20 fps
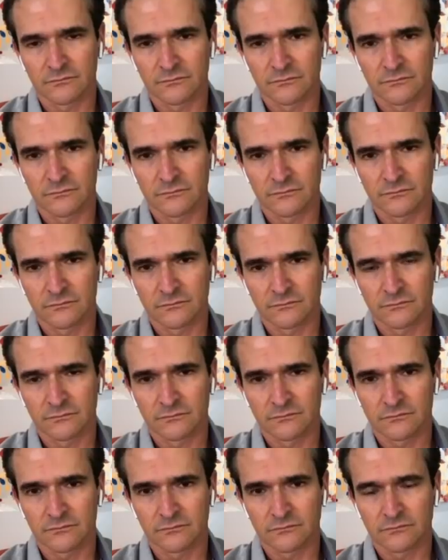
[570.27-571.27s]

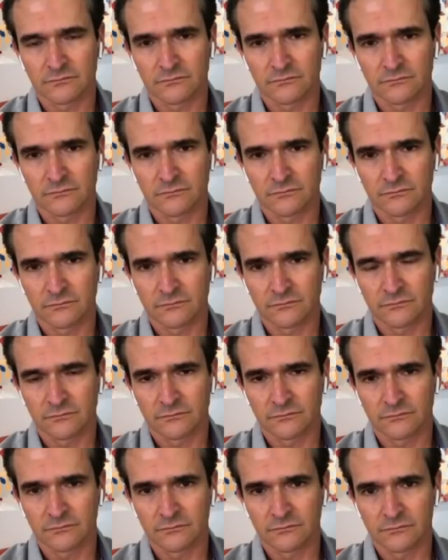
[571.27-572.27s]

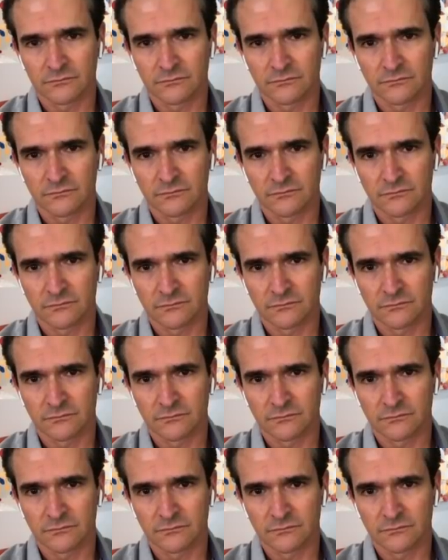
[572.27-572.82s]
The person shown says nothing.